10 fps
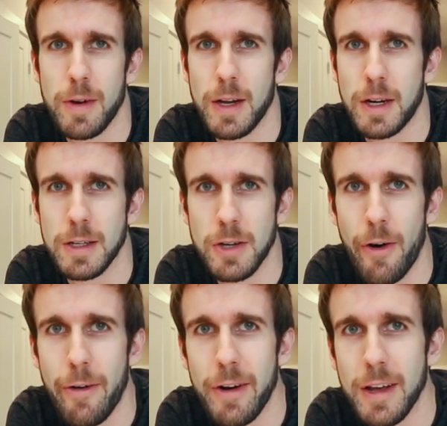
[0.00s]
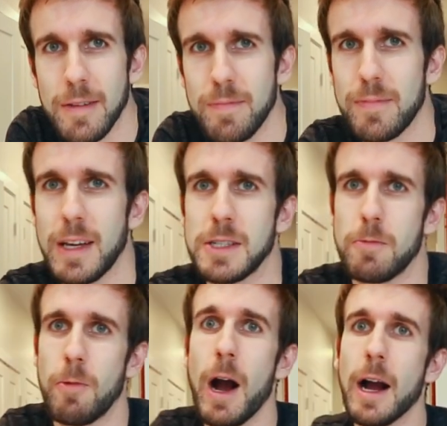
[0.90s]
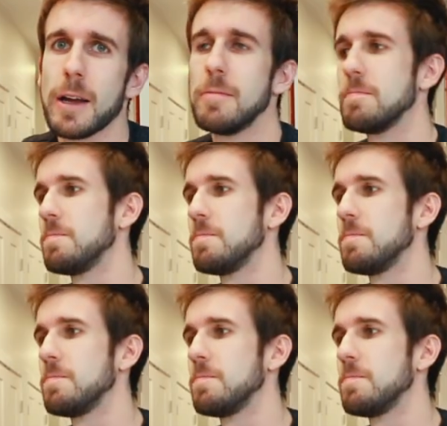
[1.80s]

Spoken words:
a guitar in it as rock.